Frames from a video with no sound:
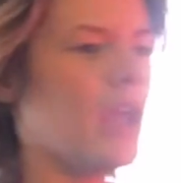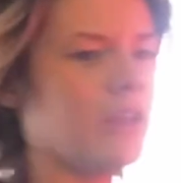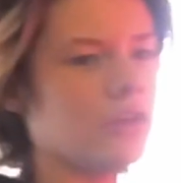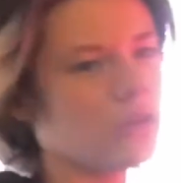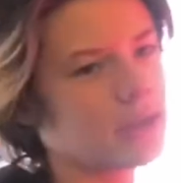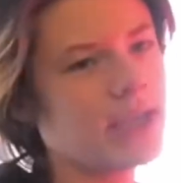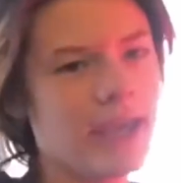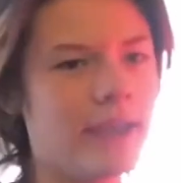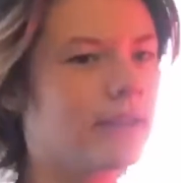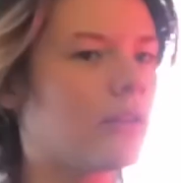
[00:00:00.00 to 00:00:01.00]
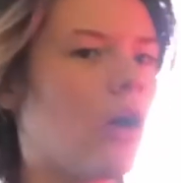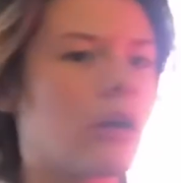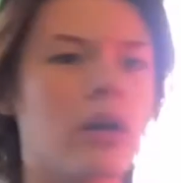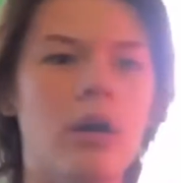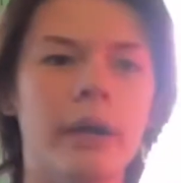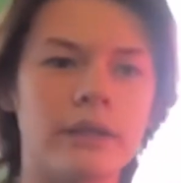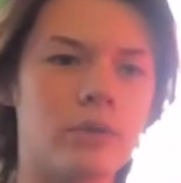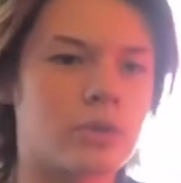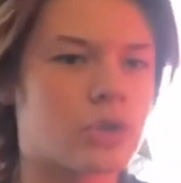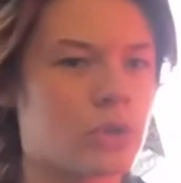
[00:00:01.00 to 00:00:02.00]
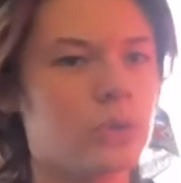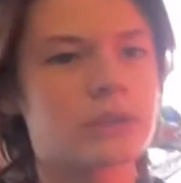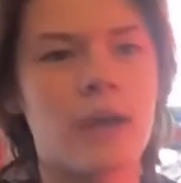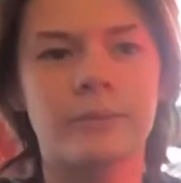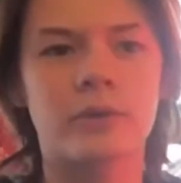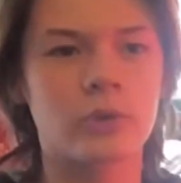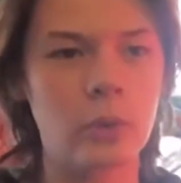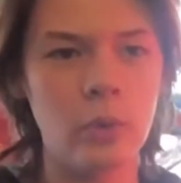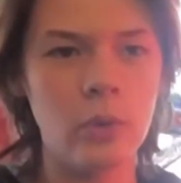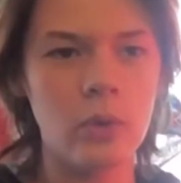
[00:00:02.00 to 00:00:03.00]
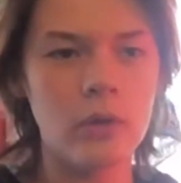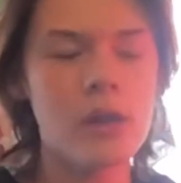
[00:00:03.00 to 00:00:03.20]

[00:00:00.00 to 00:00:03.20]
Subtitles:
your kids are going to shoot up school.